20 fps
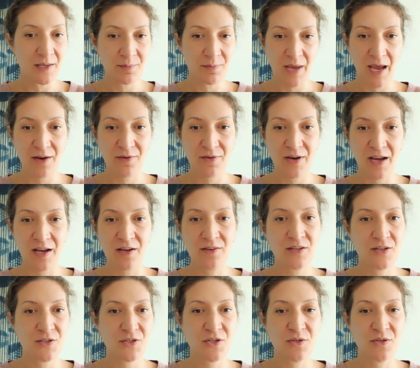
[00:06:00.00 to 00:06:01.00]
background
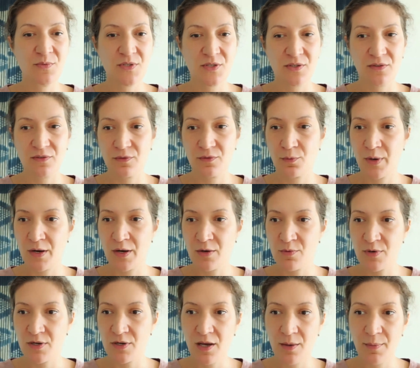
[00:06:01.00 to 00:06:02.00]
in terms of where
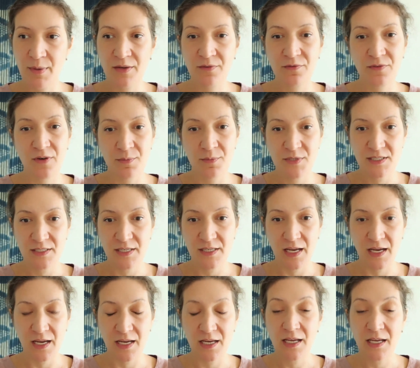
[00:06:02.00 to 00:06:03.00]
we're coming from
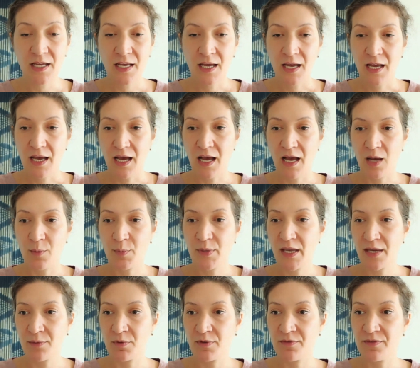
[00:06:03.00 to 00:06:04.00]
today.
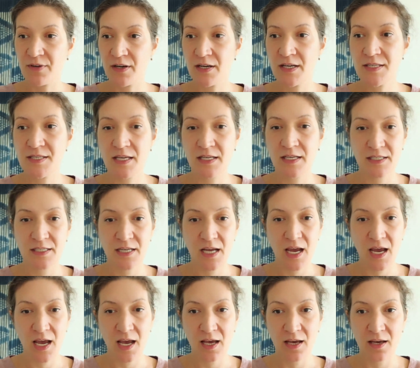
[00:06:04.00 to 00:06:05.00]
Again, we're very excited to
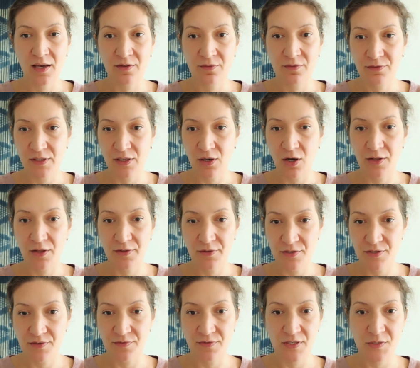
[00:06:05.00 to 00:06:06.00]
have the
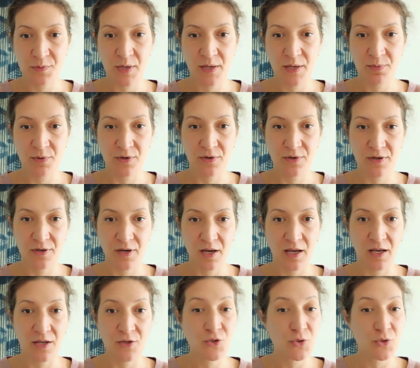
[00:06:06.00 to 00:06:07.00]
authors of this paper
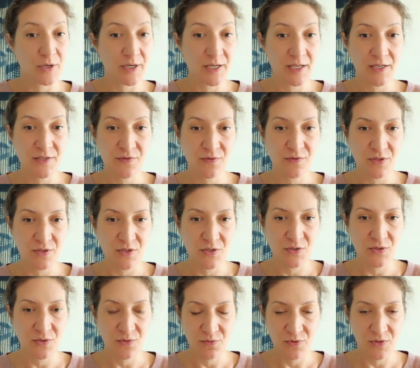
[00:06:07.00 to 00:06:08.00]
joining us for
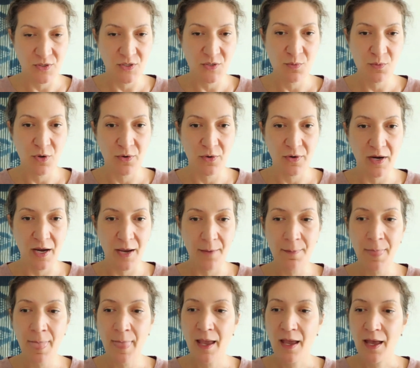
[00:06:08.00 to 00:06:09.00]
this
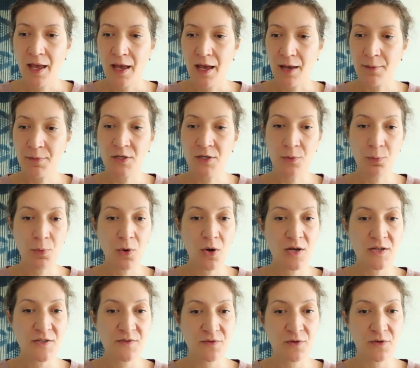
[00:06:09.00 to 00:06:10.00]
program. I'm going to
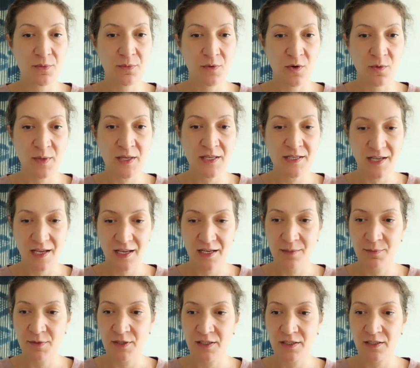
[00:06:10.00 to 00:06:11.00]
pause for a moment, and
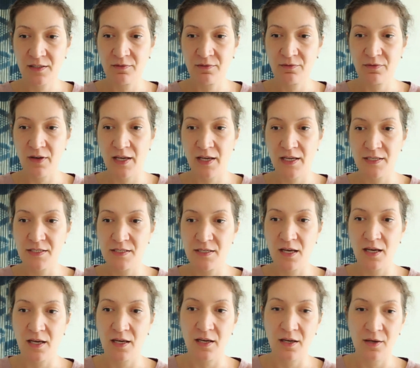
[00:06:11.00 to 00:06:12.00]
I'm going to invite
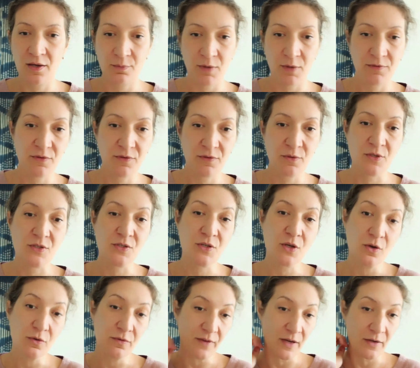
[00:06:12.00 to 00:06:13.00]
my Fluence
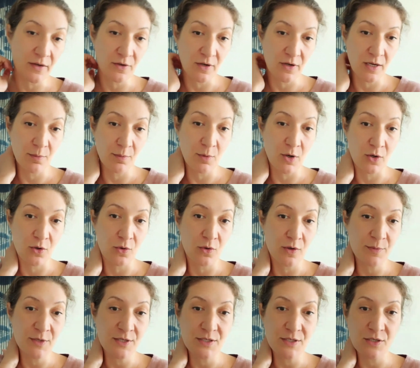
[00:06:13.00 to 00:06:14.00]
co-founder, Ingmar
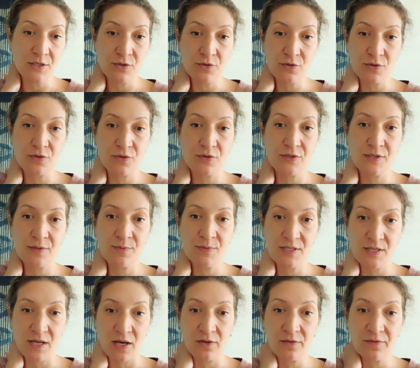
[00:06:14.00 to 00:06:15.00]
Gorman, to introduce
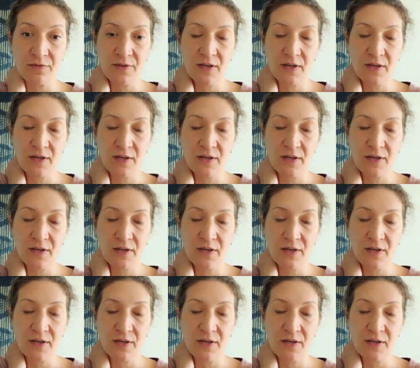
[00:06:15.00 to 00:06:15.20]
himself.